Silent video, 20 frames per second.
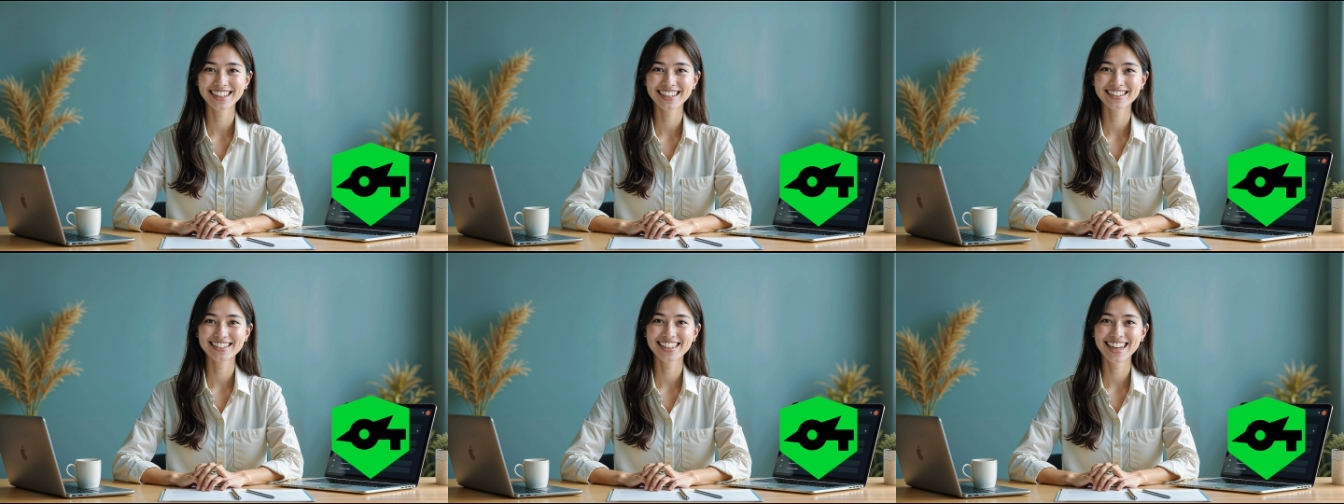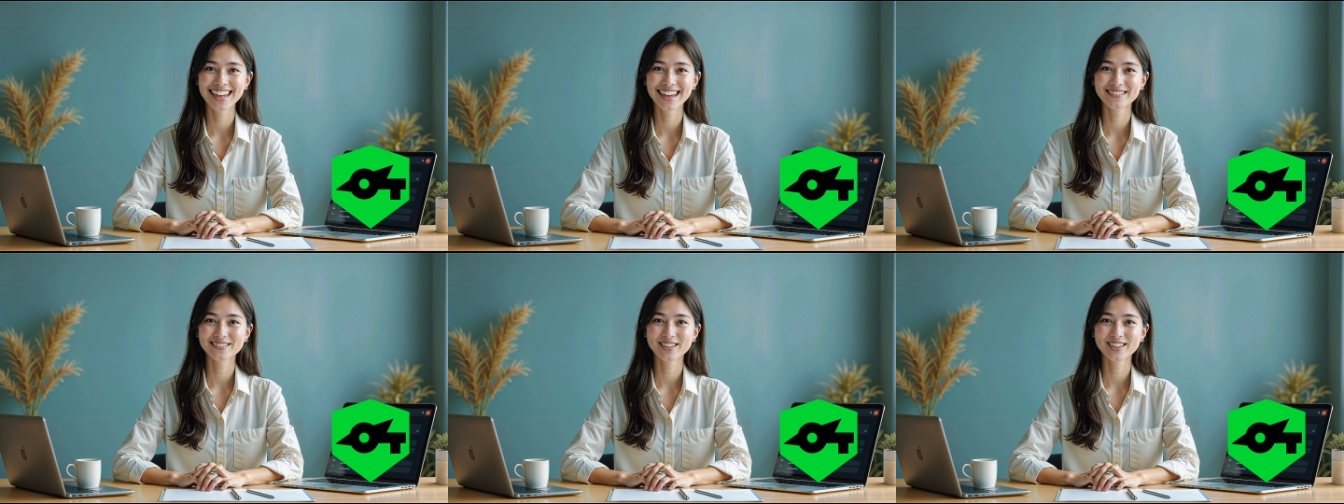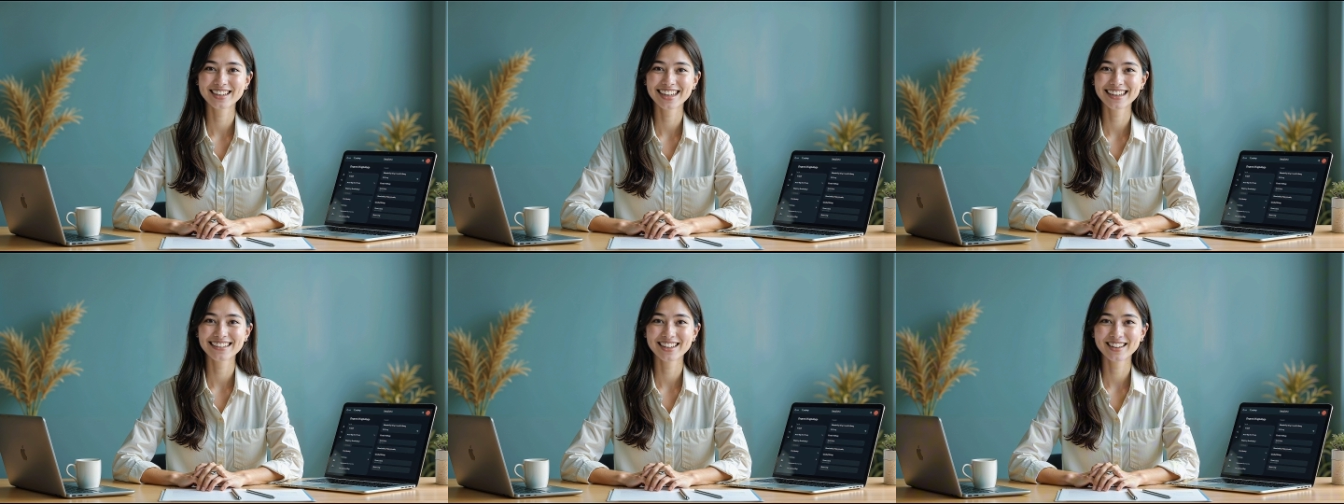This setup
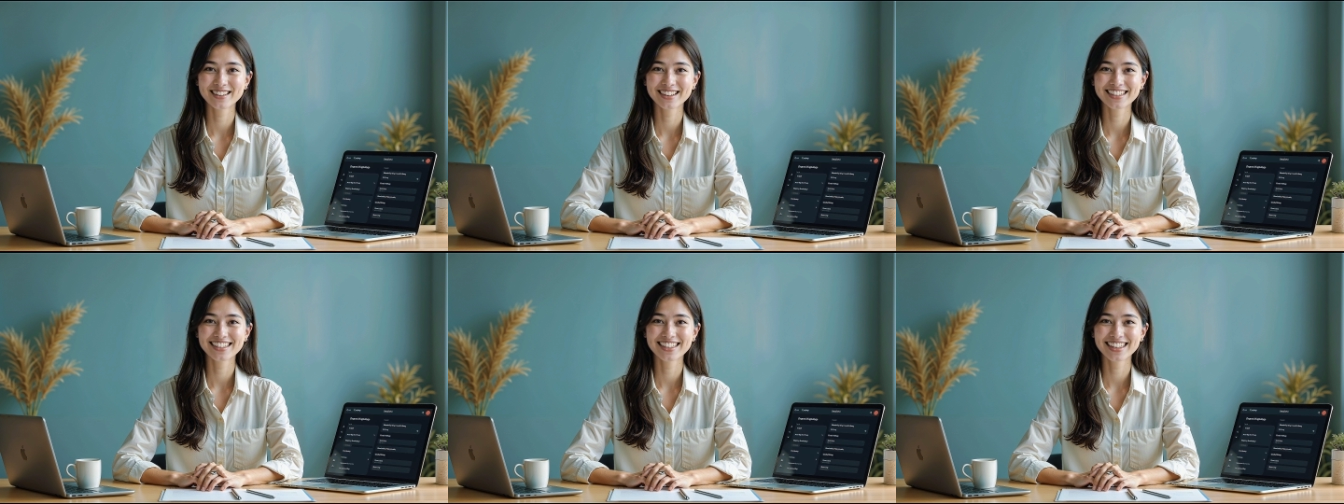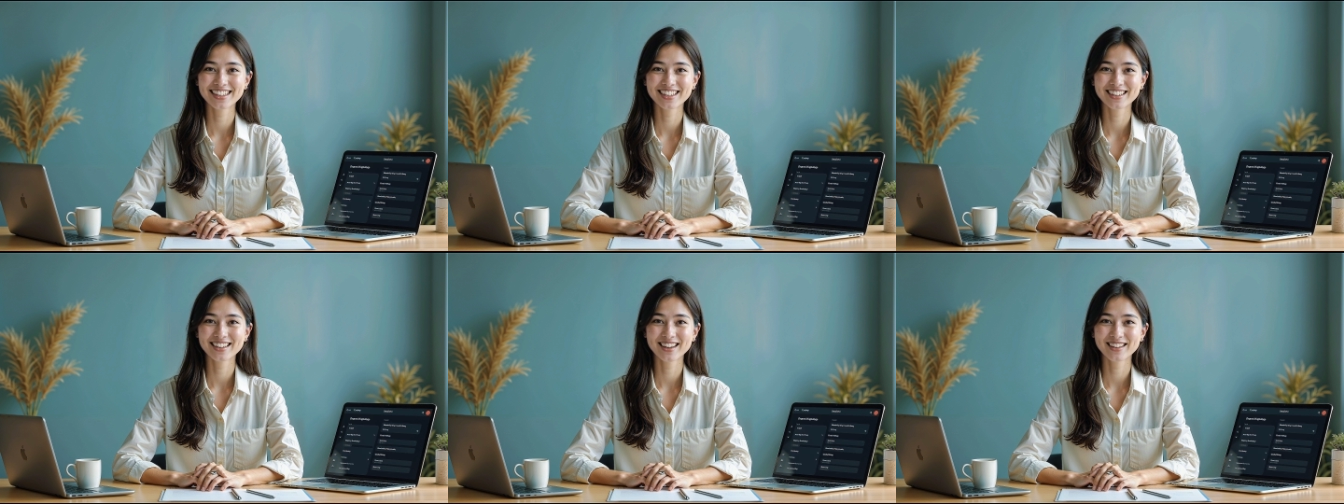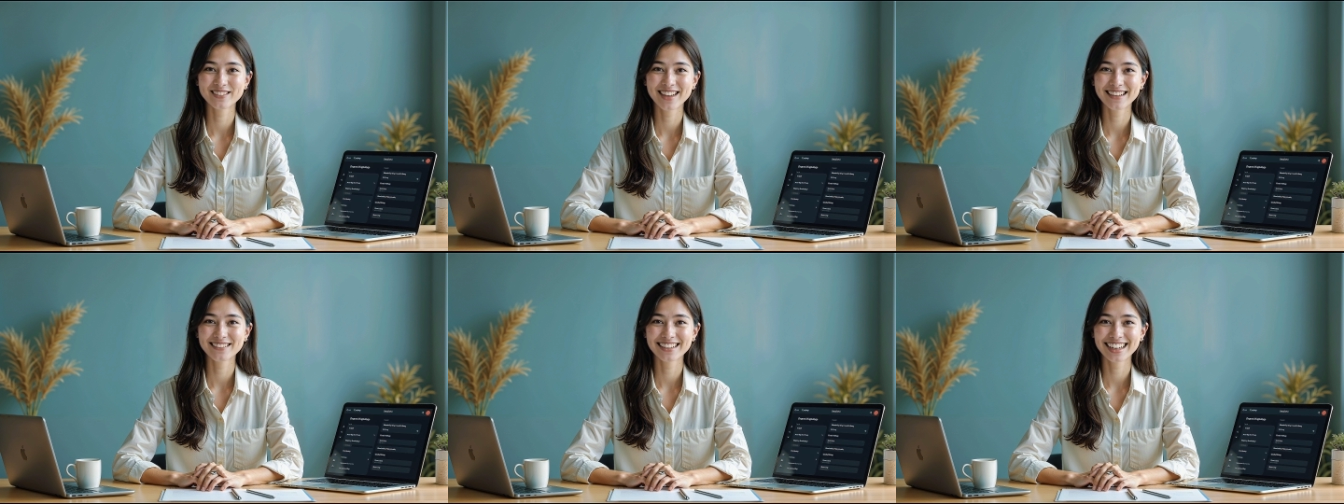will give you a
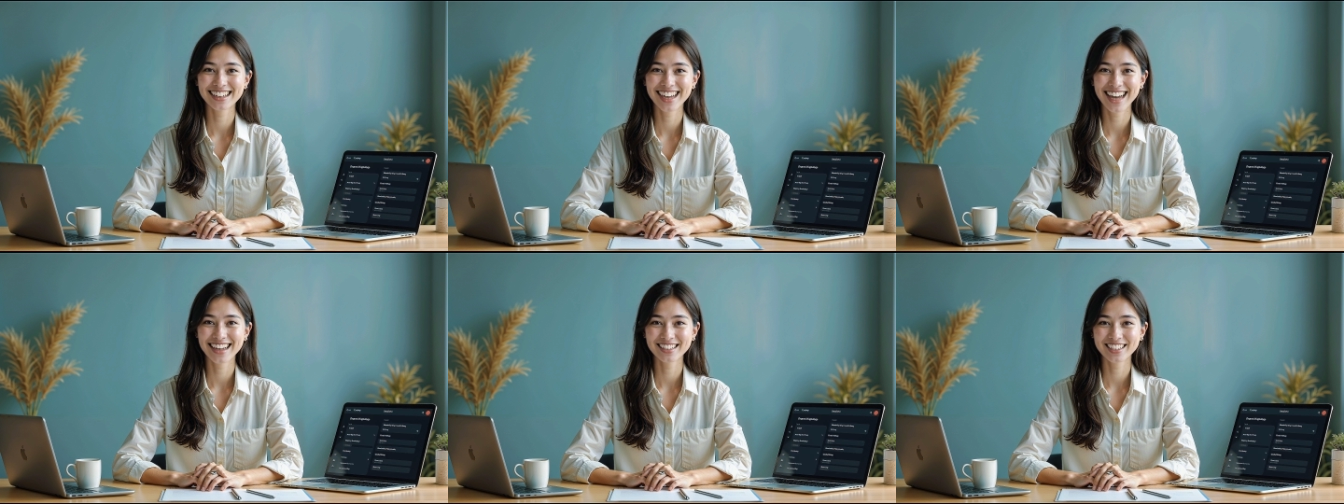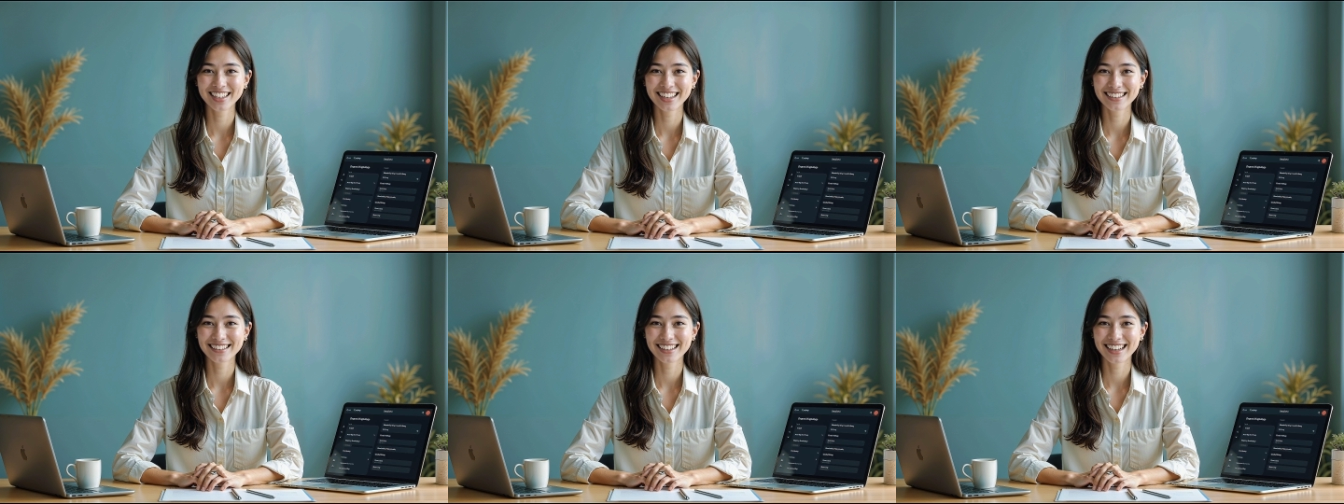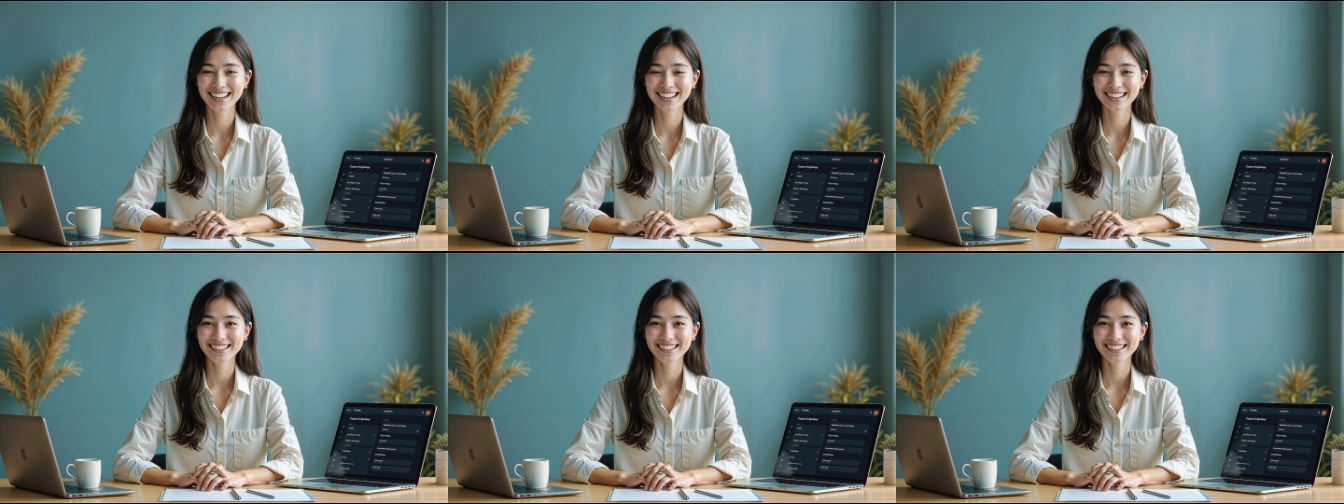secure web connection,